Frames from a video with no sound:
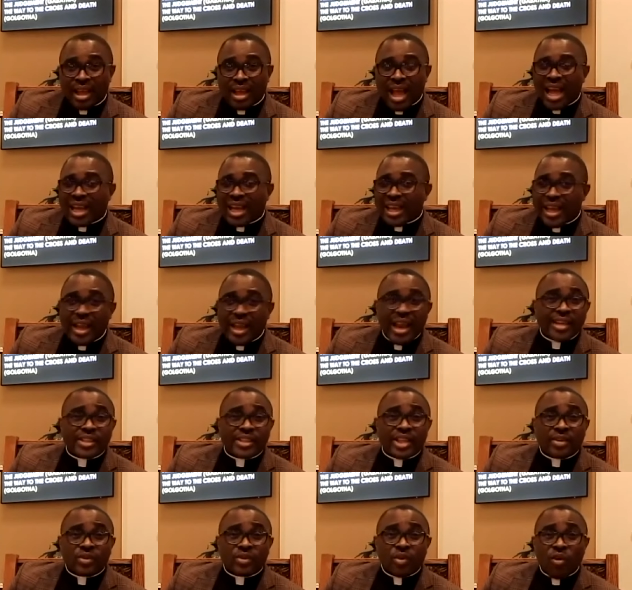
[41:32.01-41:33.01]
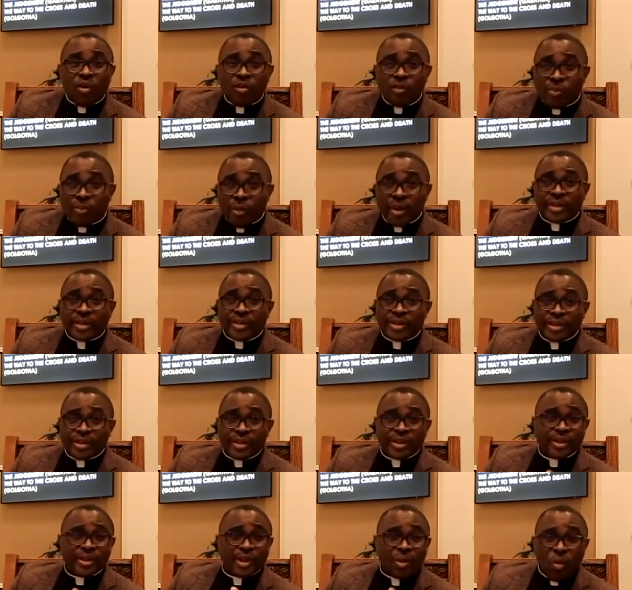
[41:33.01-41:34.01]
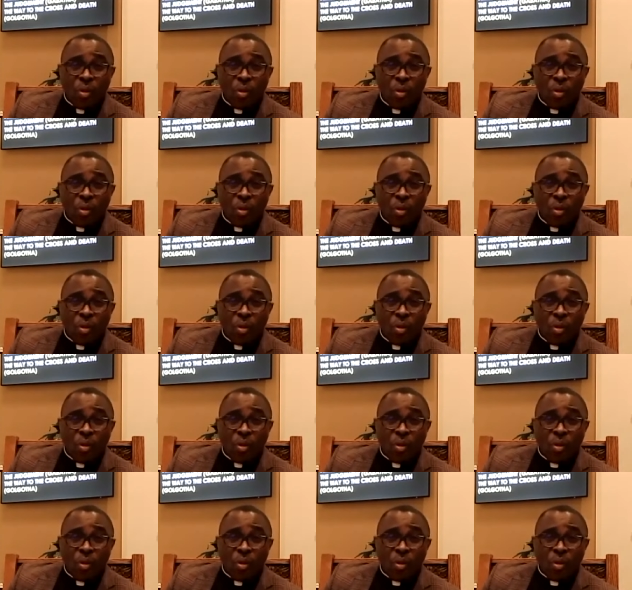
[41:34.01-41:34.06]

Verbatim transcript: and kill ourselves over politics is the